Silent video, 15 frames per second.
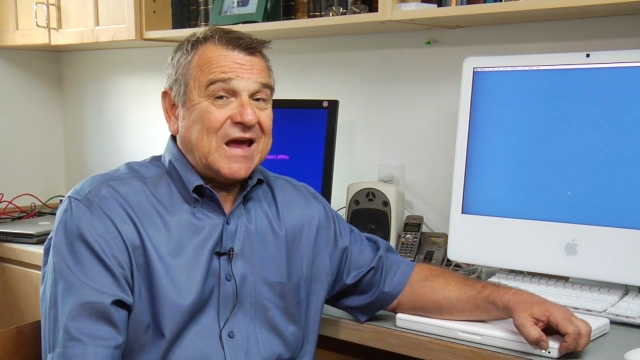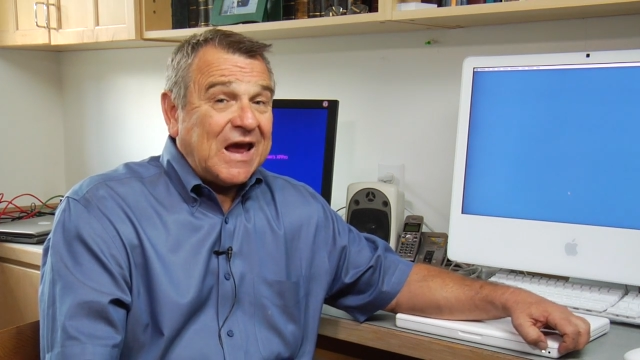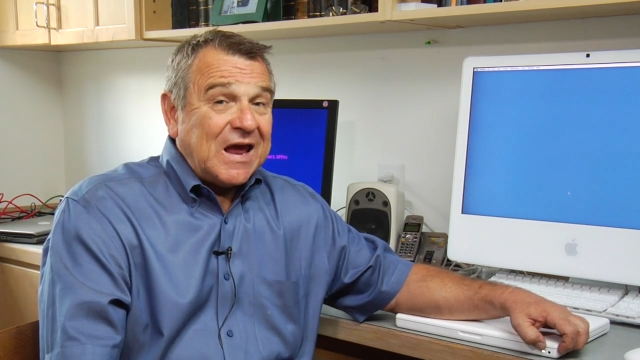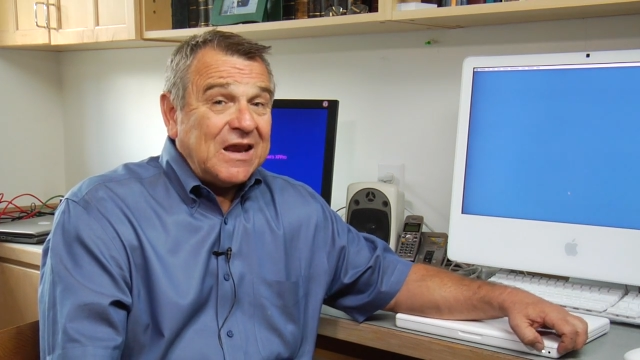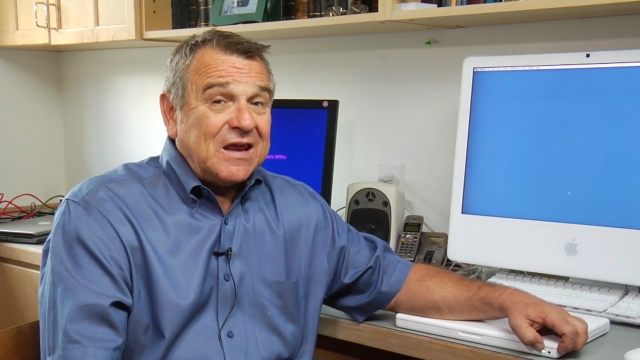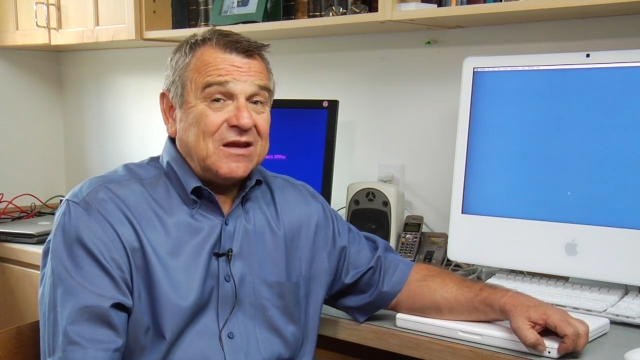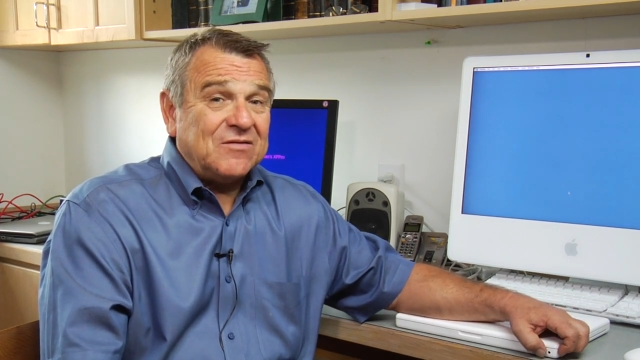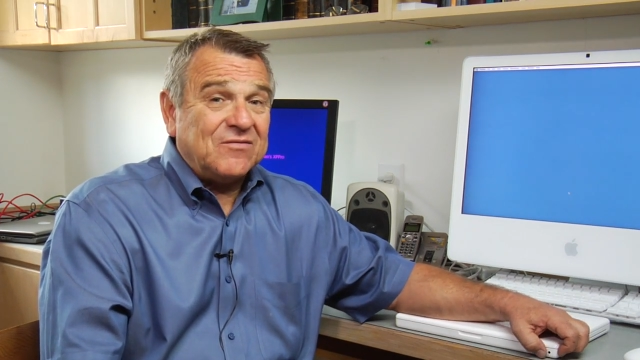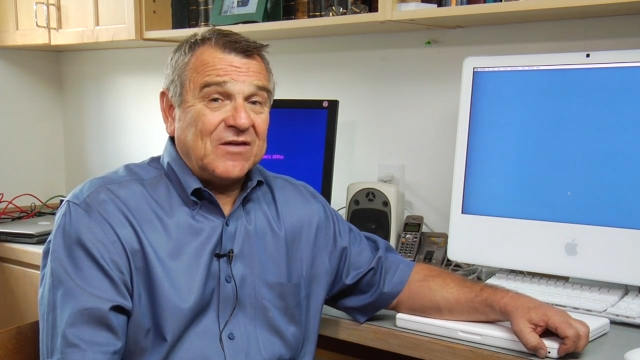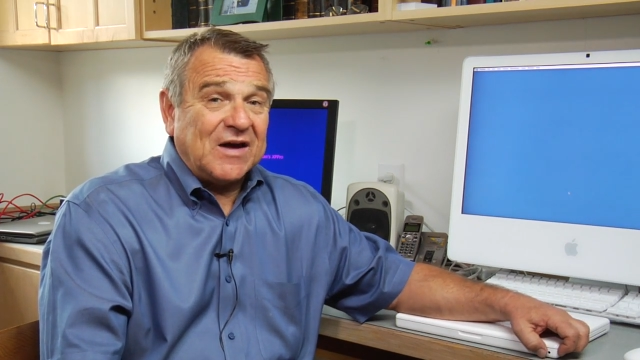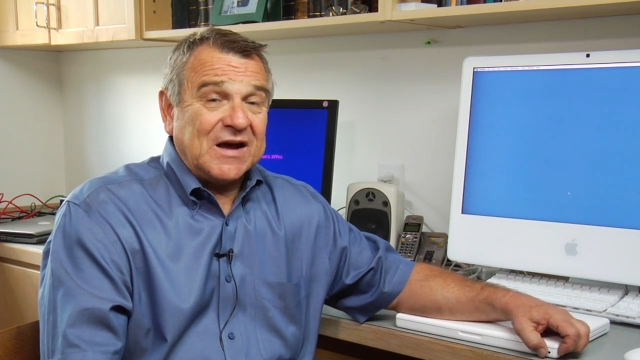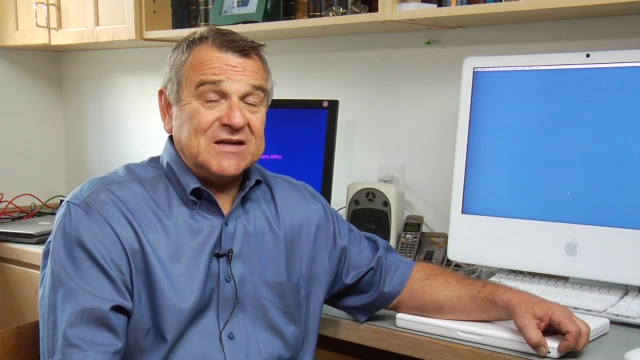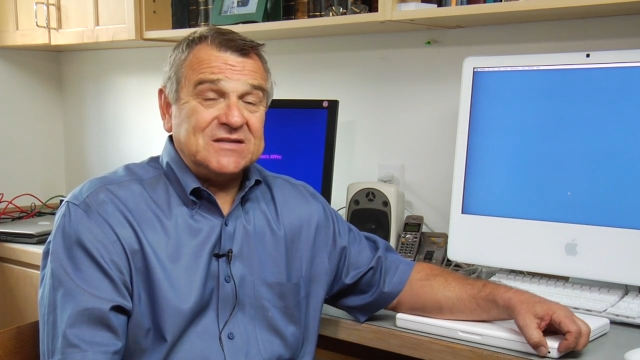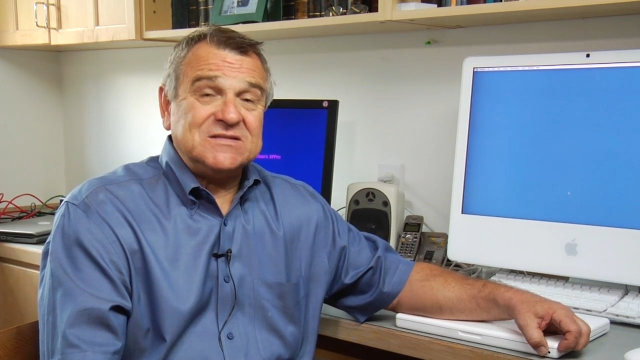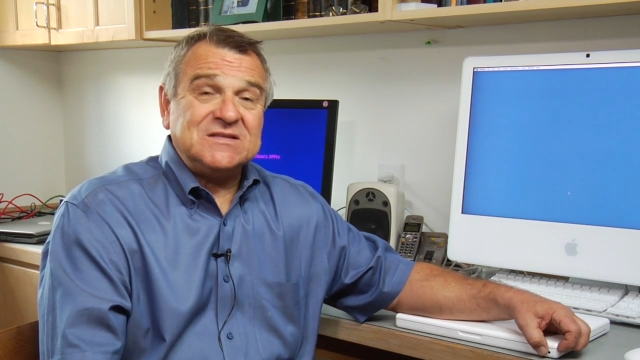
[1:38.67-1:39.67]
any
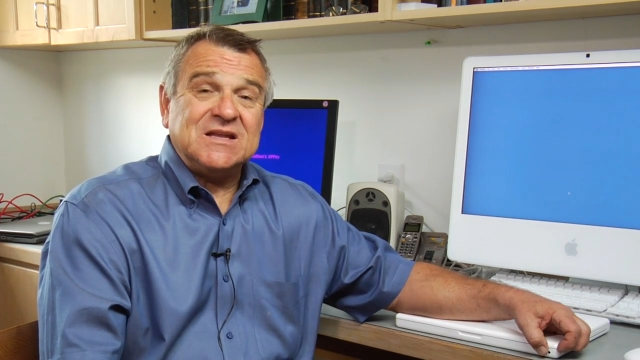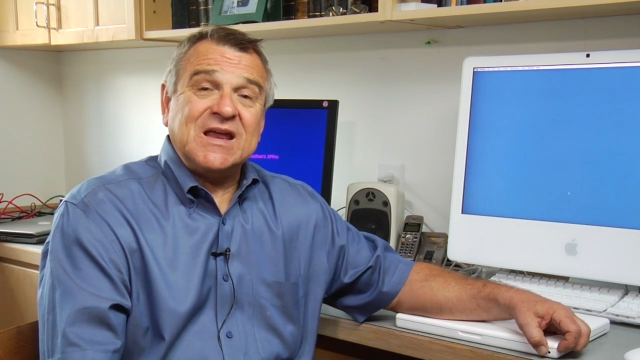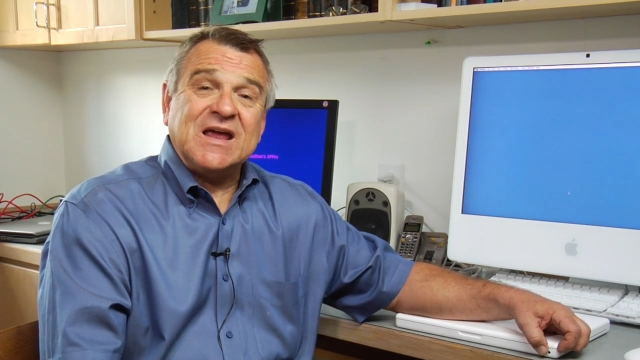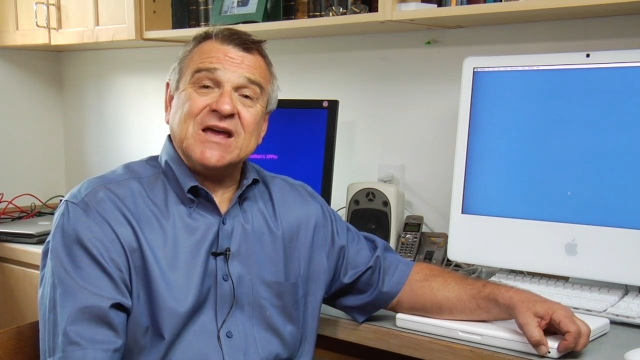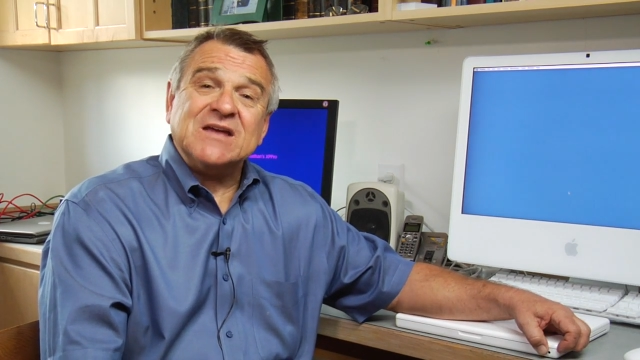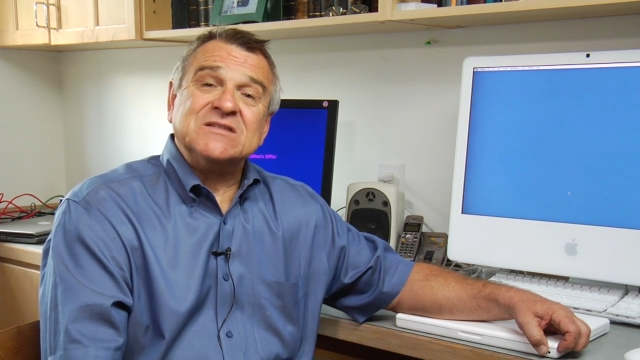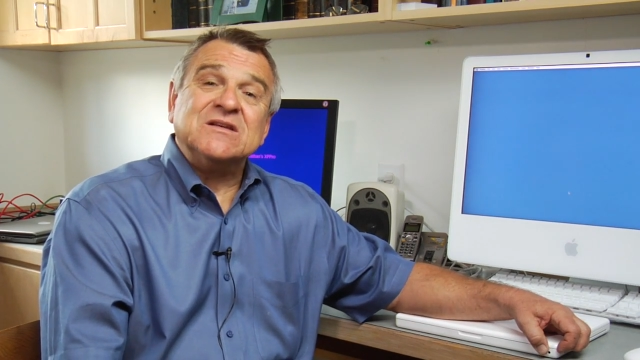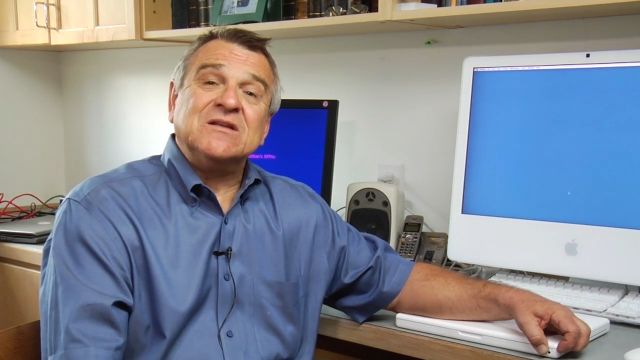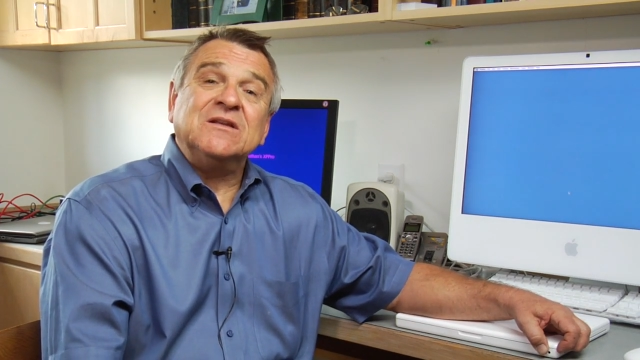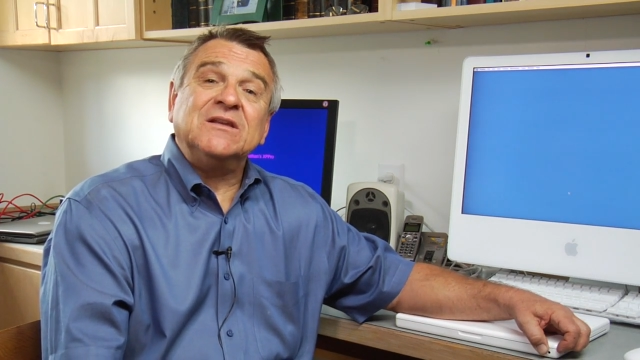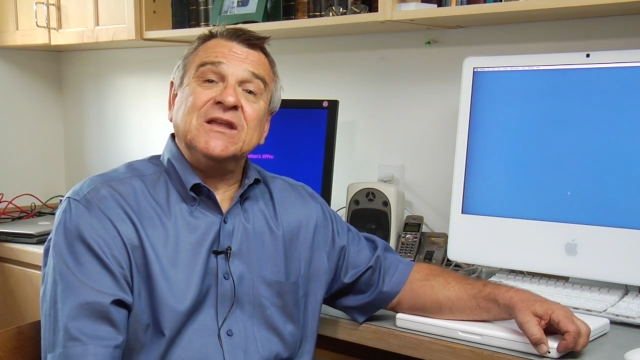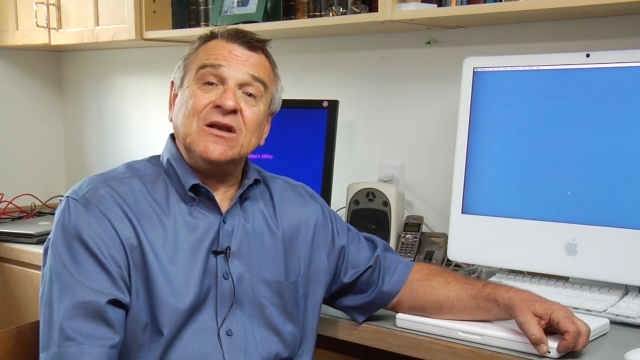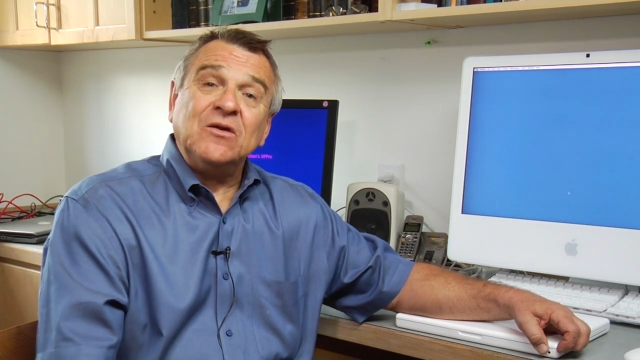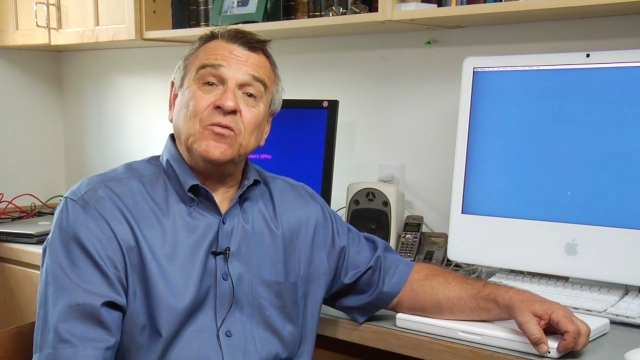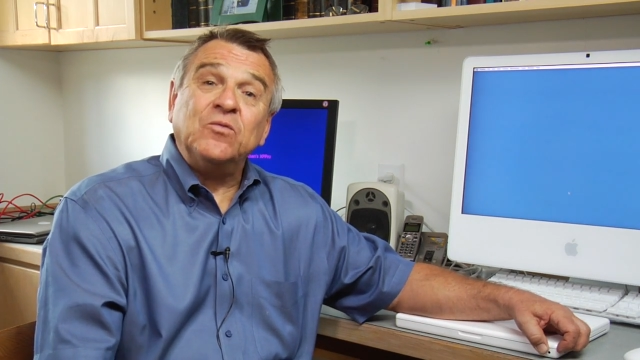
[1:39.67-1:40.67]
device that has a
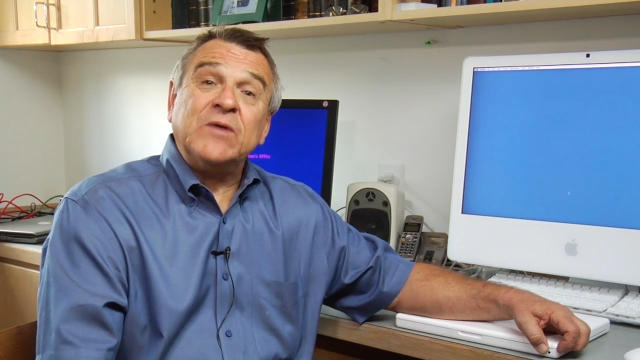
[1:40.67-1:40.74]
little